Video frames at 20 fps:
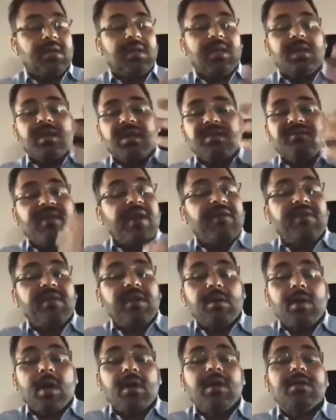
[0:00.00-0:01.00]
those who
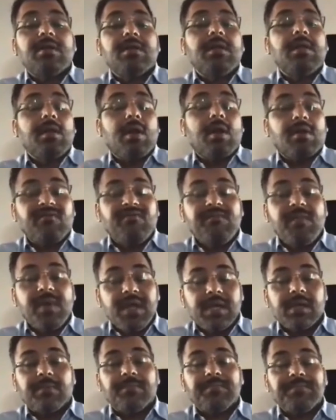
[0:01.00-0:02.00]
bought
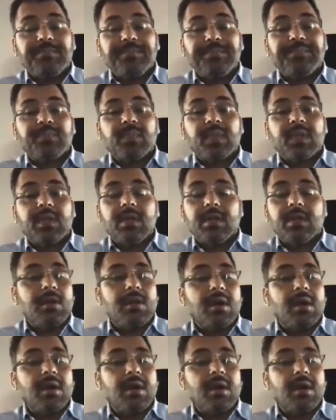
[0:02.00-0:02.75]
$300-$500 is a lot of money.